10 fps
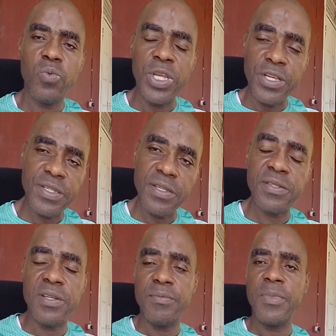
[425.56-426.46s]
with the
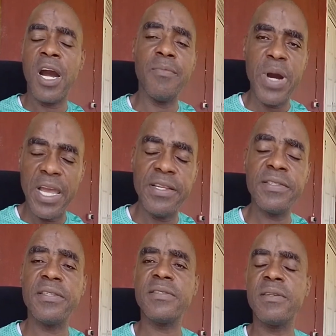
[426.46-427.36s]
system, or by the
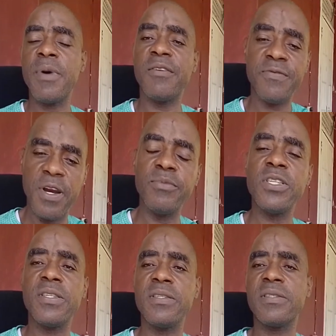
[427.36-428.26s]
system, or from
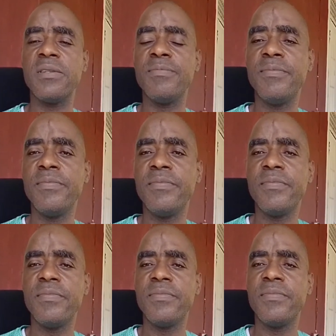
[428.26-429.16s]
the system.
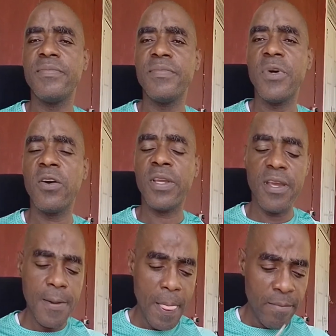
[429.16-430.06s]

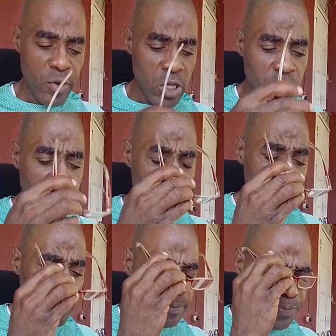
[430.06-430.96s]
Okay?
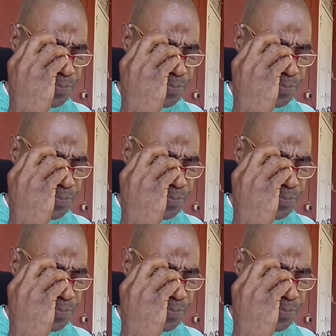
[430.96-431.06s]
So,